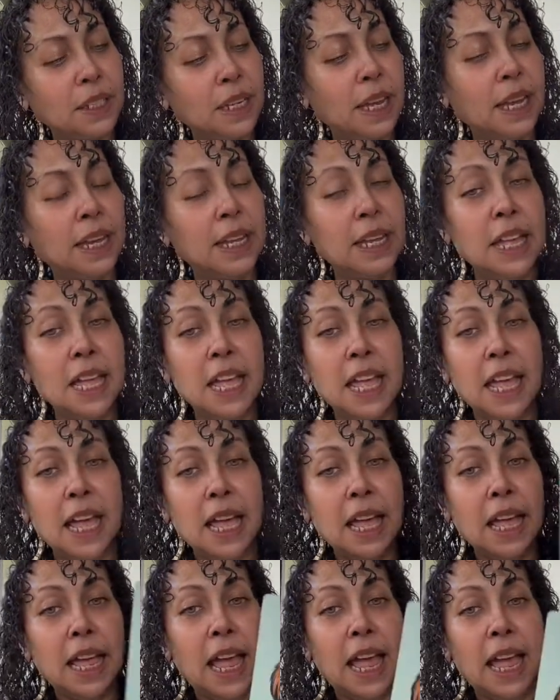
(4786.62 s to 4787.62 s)
Okay?
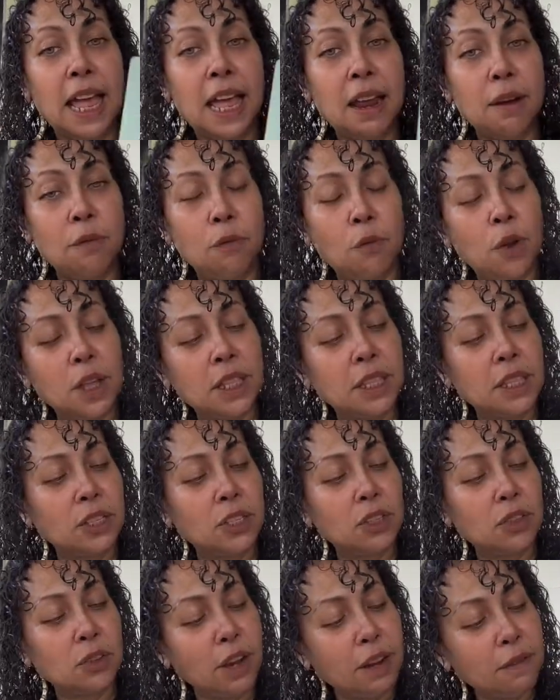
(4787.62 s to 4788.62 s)
And with
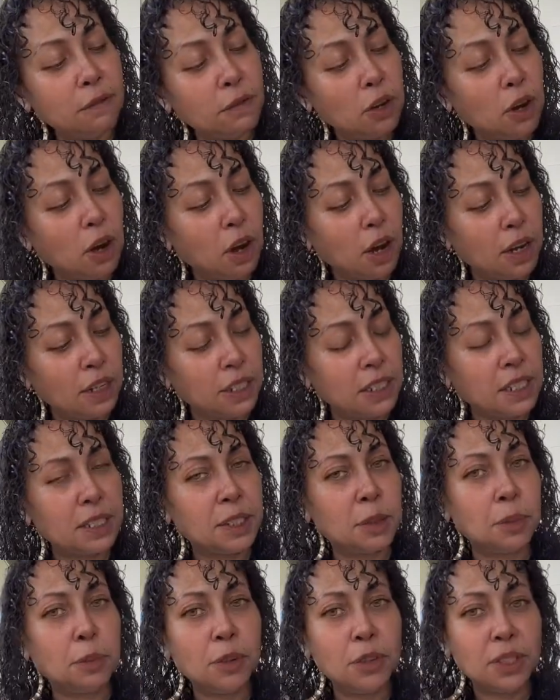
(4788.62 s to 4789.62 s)
the Strength
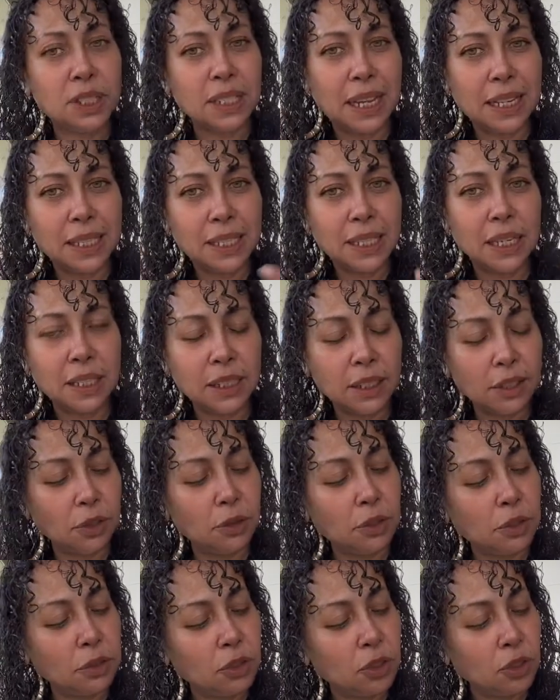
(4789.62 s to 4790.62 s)
card, Spirit's like telling
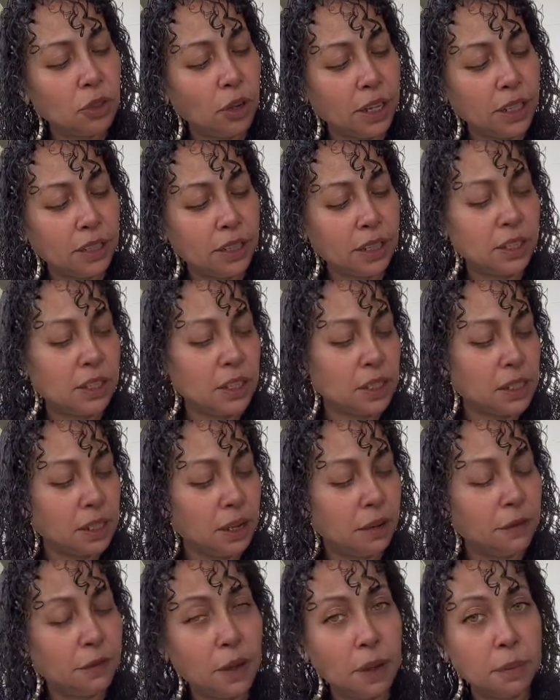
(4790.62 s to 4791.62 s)
you to strengthen
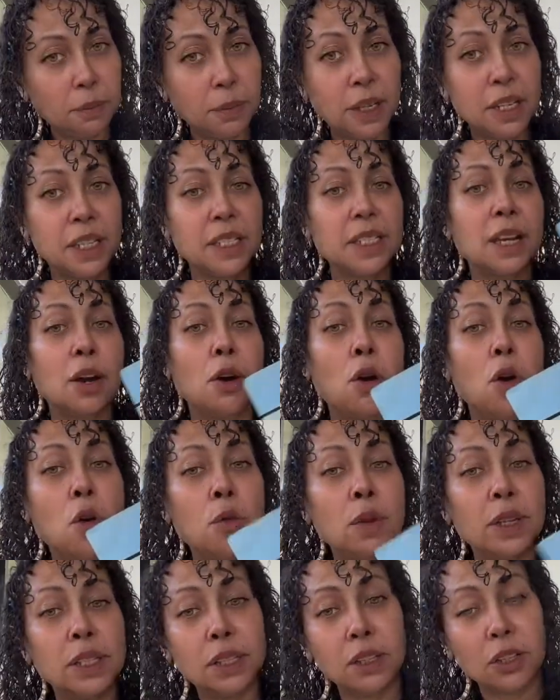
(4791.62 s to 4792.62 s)
yourself up because they're
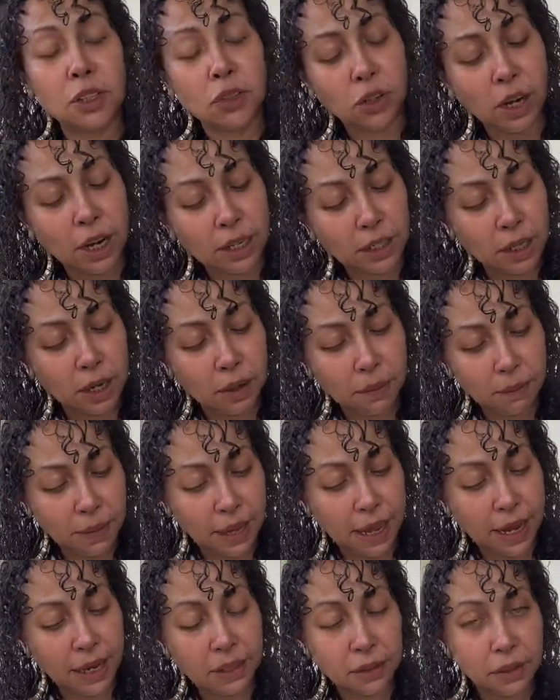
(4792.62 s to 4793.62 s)
always going to try to come
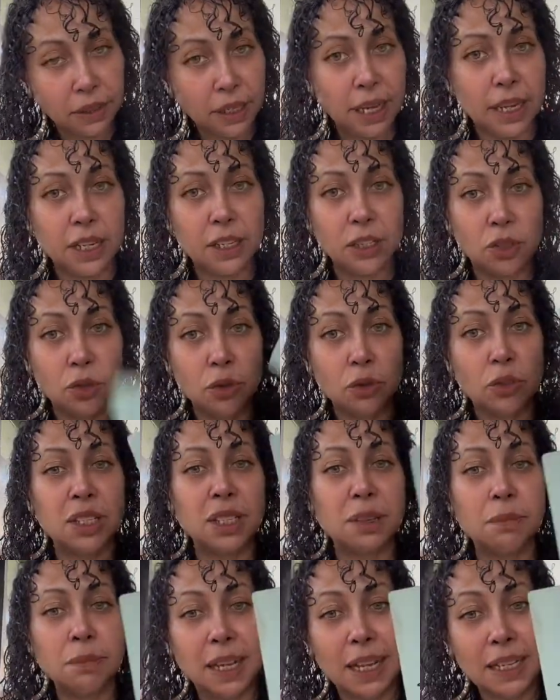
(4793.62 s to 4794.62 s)
back, okay? Because you
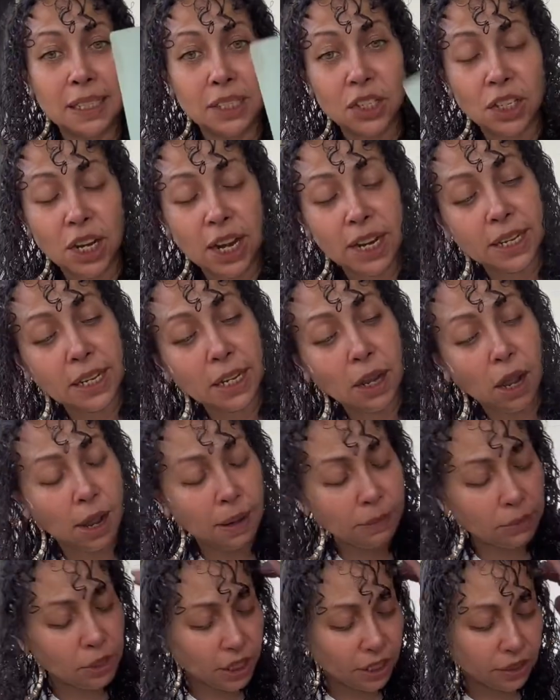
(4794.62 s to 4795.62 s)
seem like a shiny
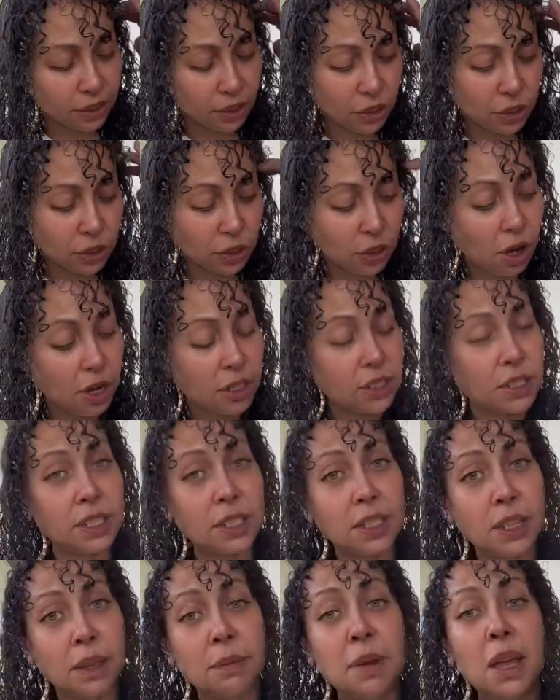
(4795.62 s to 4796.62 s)
object, the star
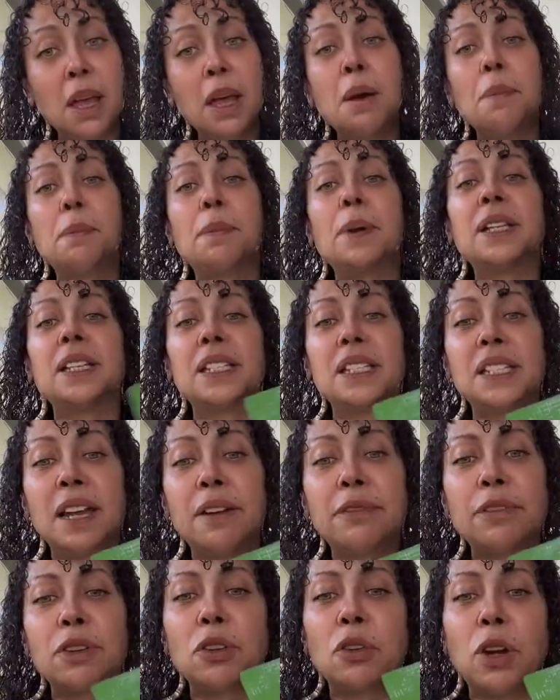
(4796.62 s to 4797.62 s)
to them, but it's
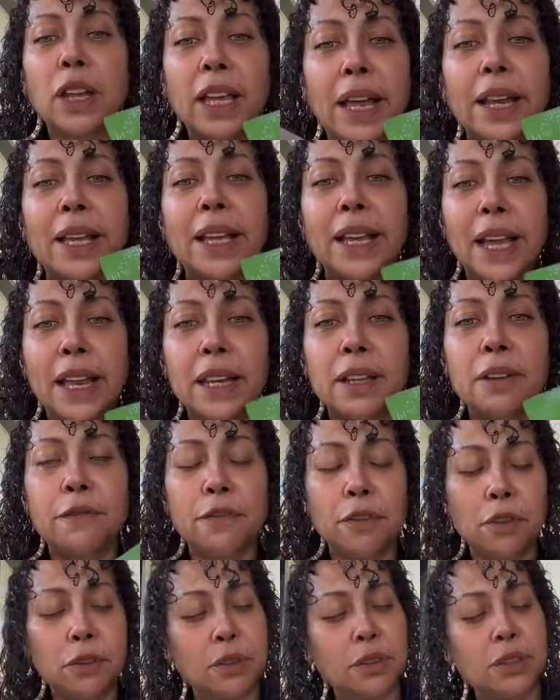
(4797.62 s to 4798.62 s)
never getting any
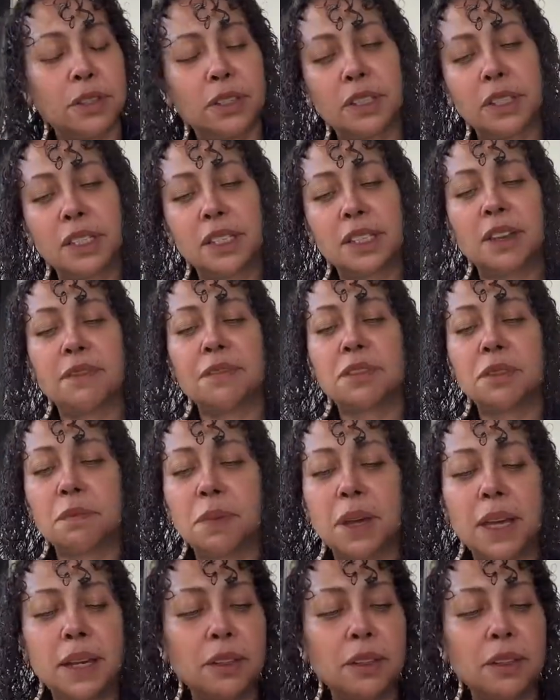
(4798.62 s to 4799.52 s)
further than the Seven of